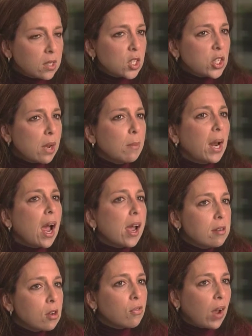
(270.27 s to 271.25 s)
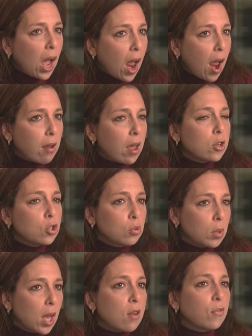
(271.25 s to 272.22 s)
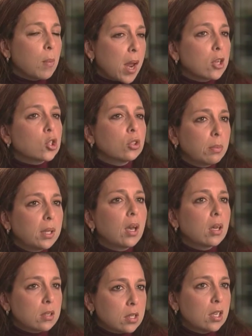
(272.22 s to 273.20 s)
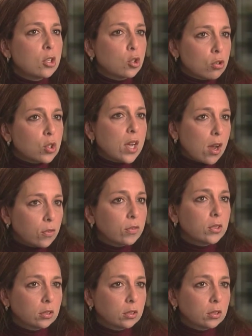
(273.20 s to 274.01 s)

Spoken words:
It's the same kind of high as you get from actually being on stage yourself.